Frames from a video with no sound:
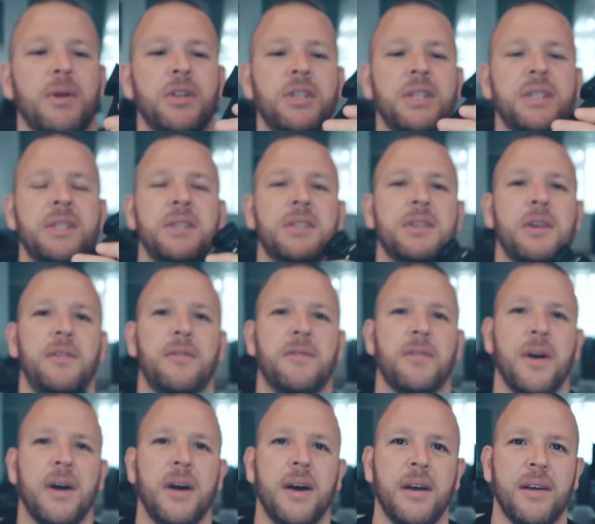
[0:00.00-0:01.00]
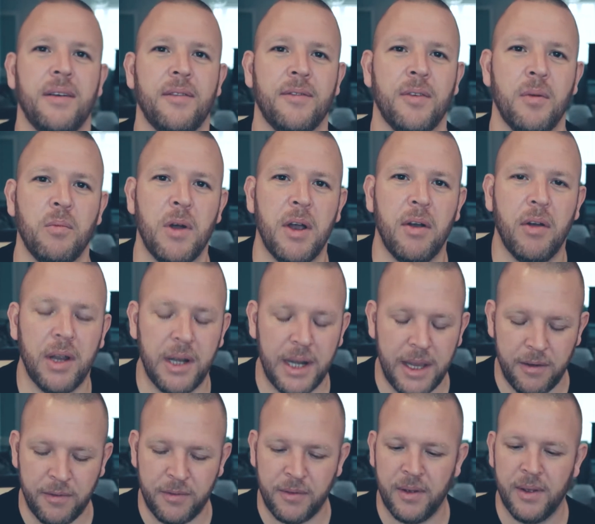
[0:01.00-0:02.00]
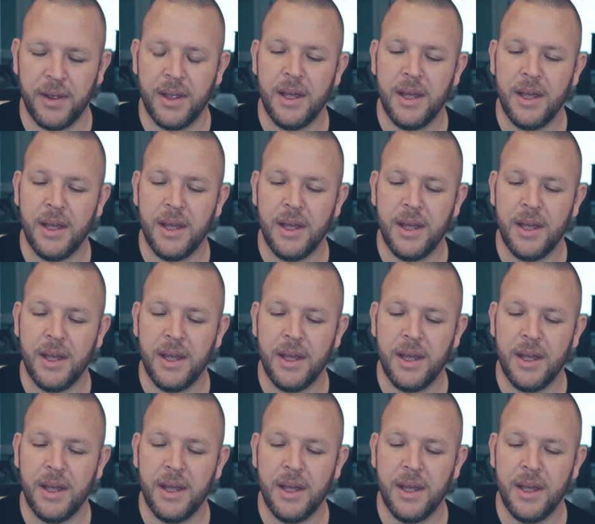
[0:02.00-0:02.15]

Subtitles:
which isn't too far from where I live.